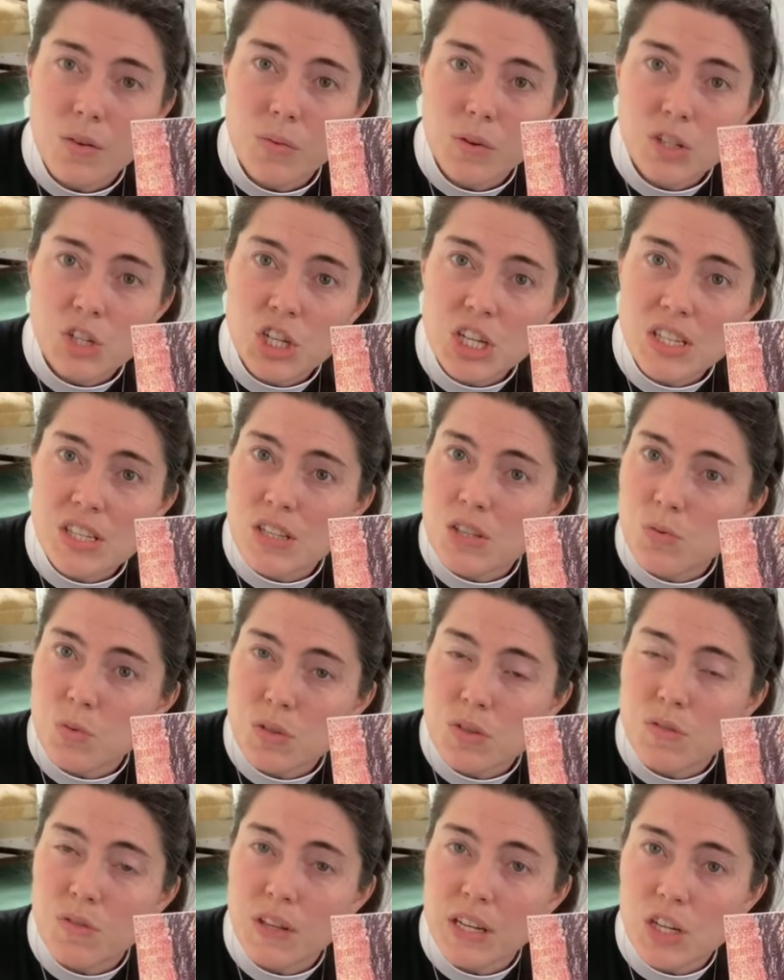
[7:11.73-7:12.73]
When Jesus
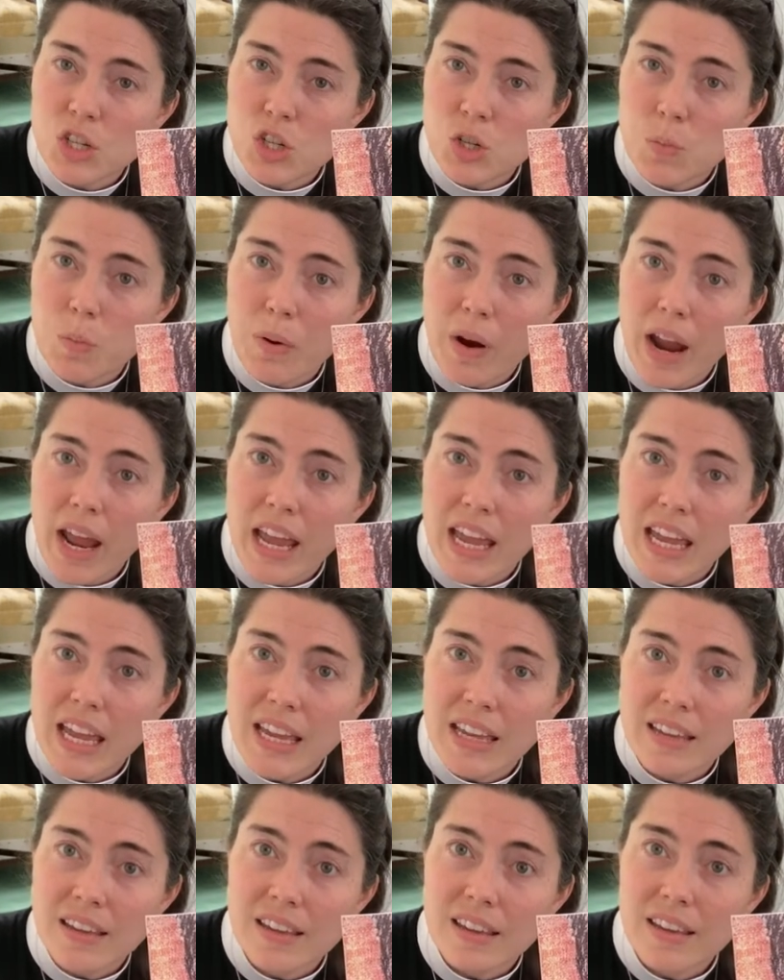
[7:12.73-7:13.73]
was finished
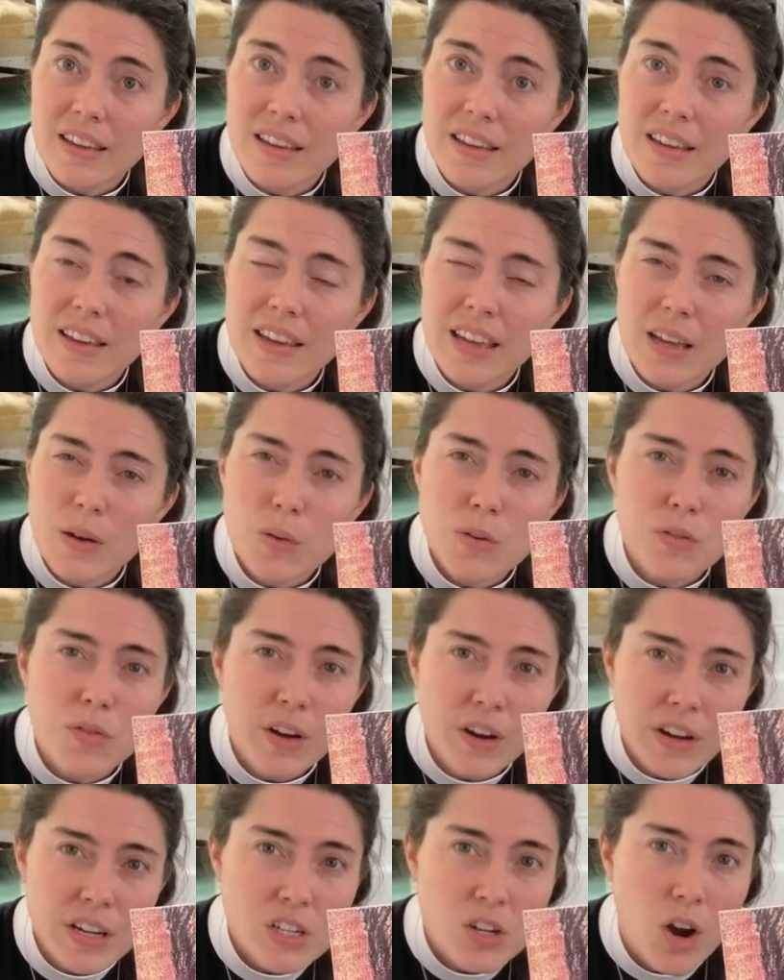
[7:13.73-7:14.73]
praying, it was
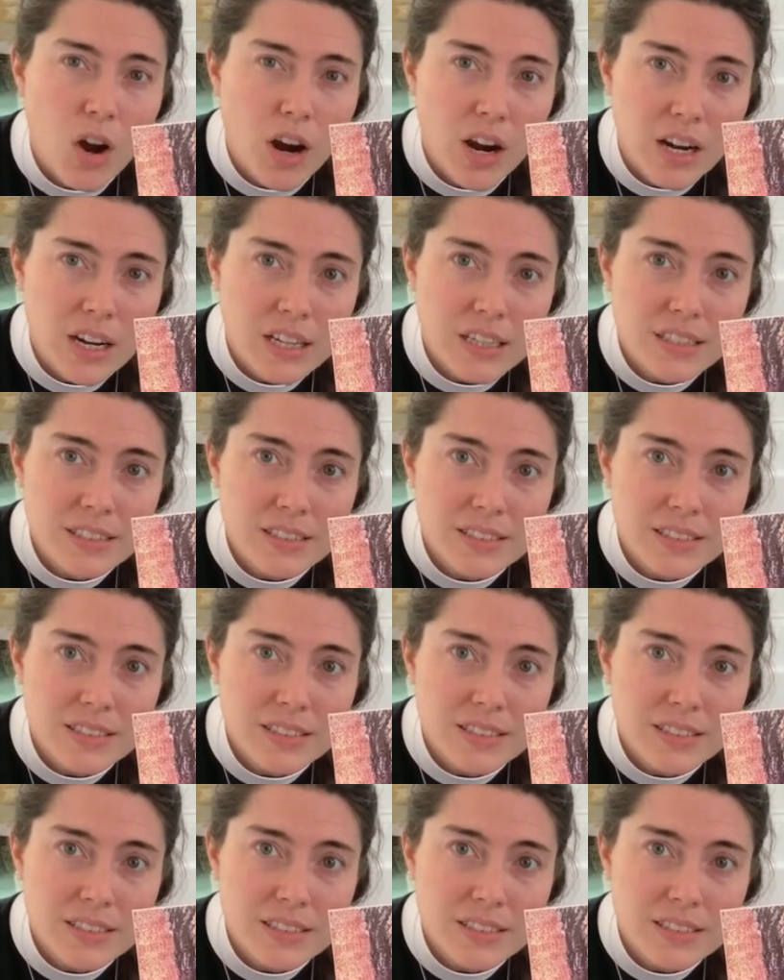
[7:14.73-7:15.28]
very dark.